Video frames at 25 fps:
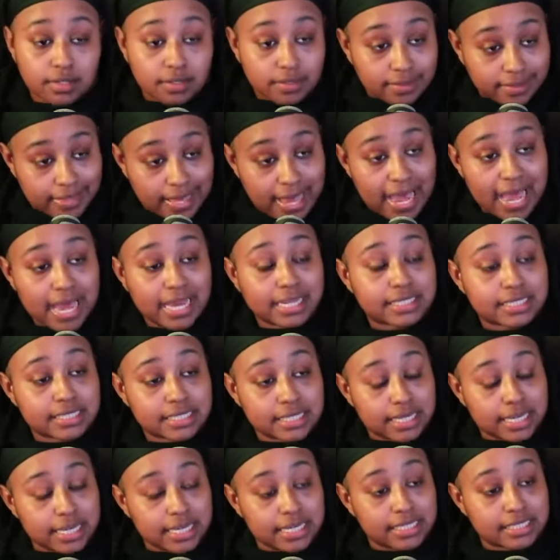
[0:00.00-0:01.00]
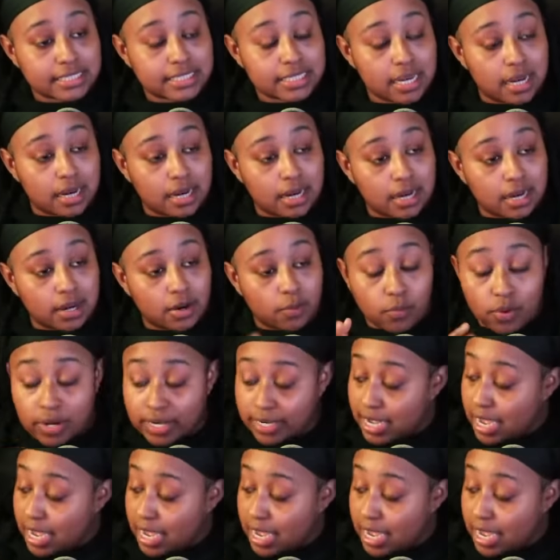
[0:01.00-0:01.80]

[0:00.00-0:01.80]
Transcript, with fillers: that is uh, what